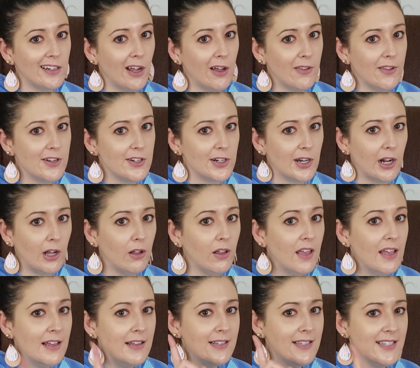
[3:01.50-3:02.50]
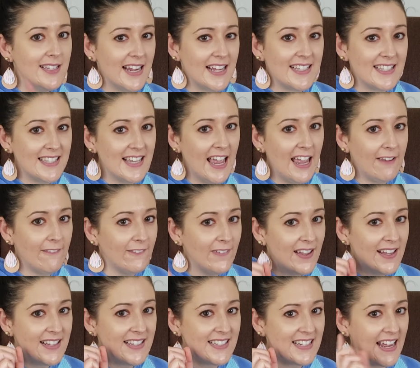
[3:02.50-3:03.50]
know the drill. Stay safe,
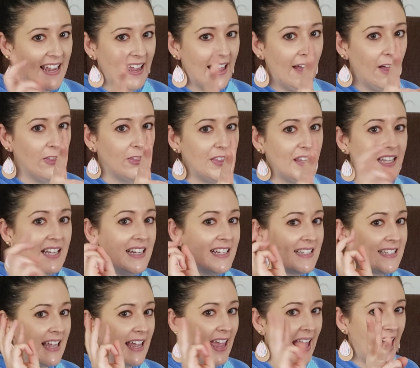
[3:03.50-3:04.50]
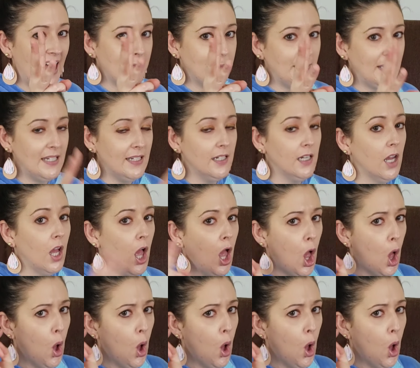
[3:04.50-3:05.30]
stay healthy, stay happy,